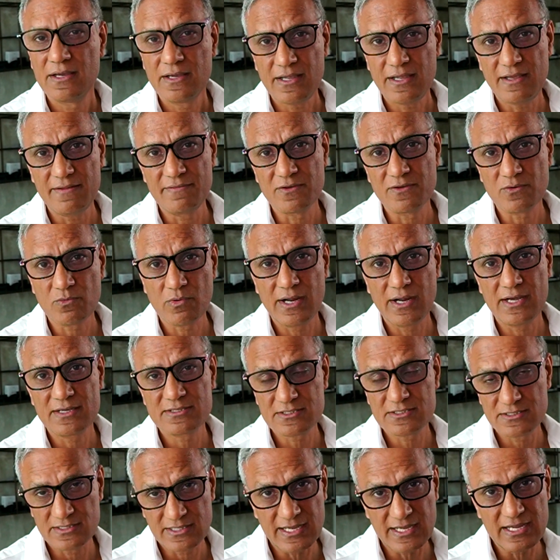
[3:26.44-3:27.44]
in the
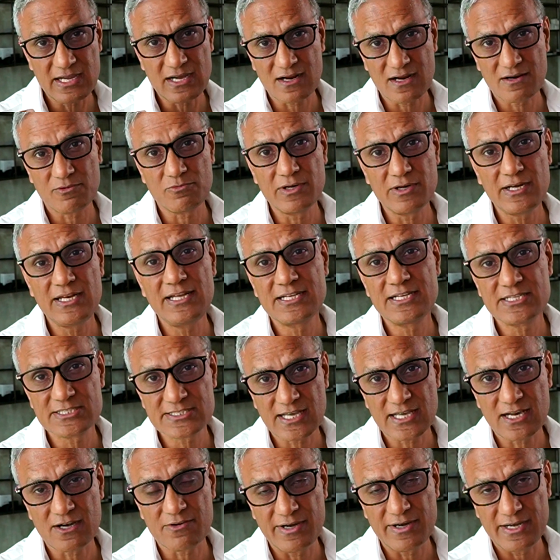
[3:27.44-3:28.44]
West, they are really
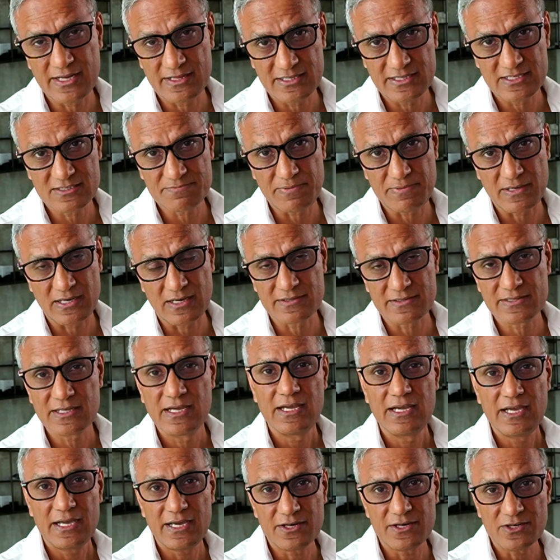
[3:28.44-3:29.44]
accelerating this path
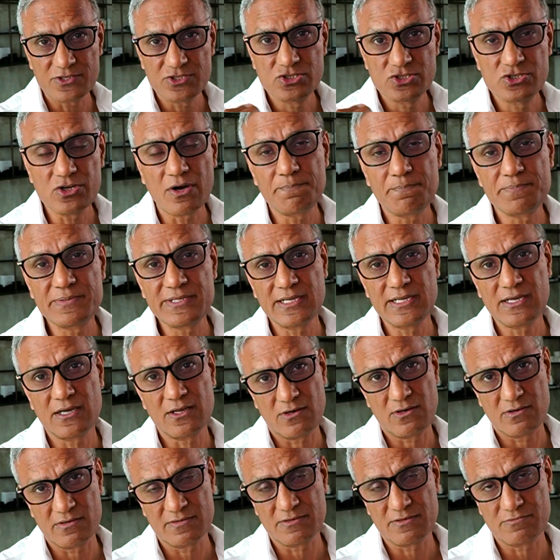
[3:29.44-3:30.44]
and adopting a
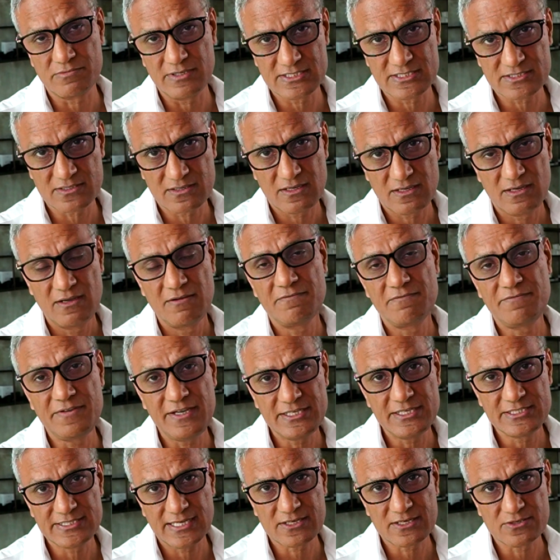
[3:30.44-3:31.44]
lot of the RISC V
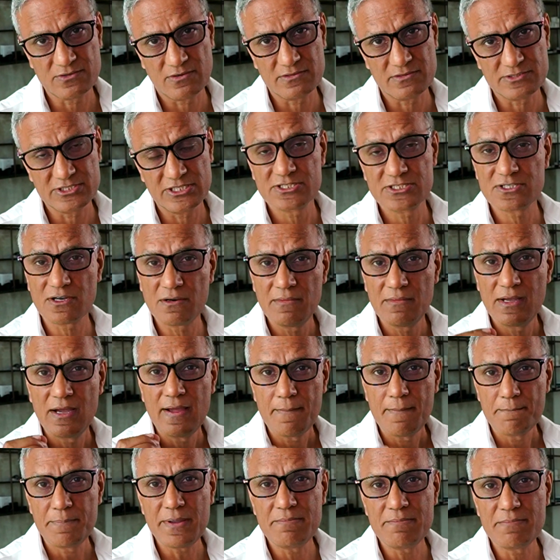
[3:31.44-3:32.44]
technology. So
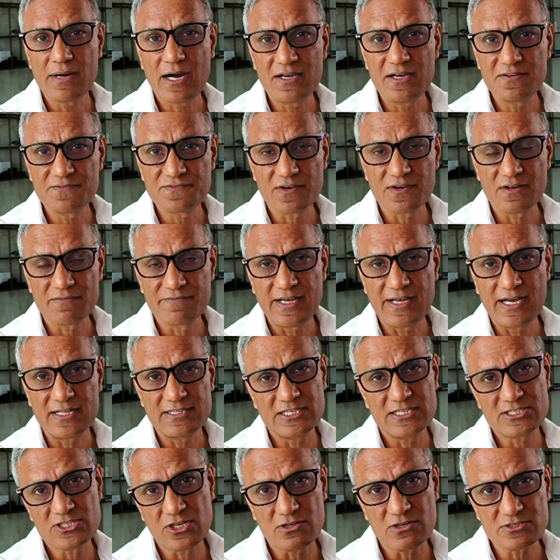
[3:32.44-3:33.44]
be mindful of that.
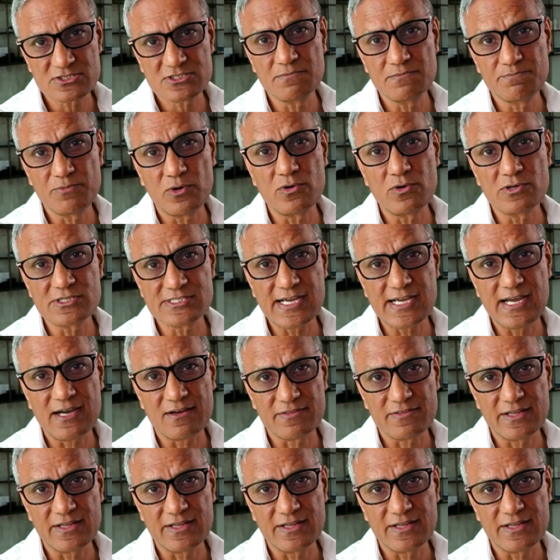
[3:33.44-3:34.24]
There's lots of boards out